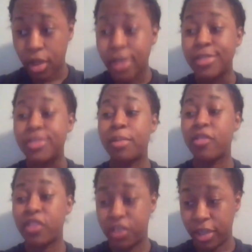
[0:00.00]
Some of
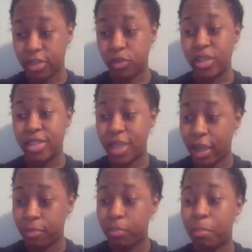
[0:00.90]
the things we
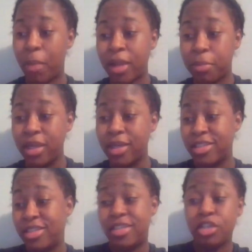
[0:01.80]
say might be
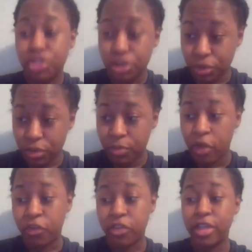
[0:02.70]
essential
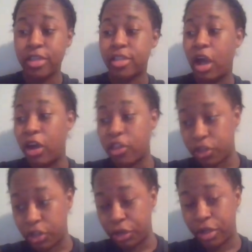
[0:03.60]
for things other
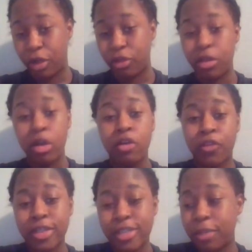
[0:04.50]
than good health.
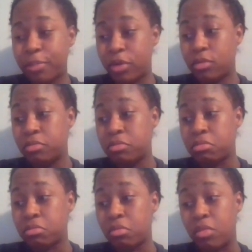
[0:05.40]
For example,
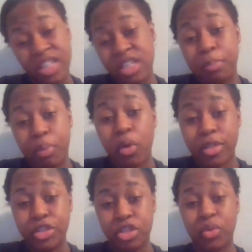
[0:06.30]
it's
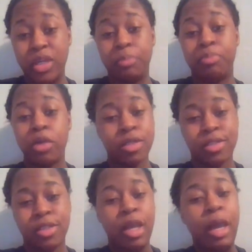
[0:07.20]
important to read
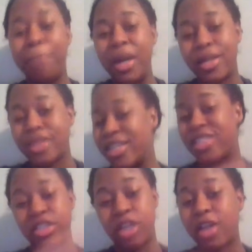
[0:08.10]
books, but that's
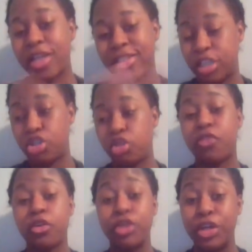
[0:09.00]
not essential
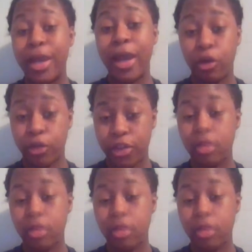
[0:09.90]
for good health.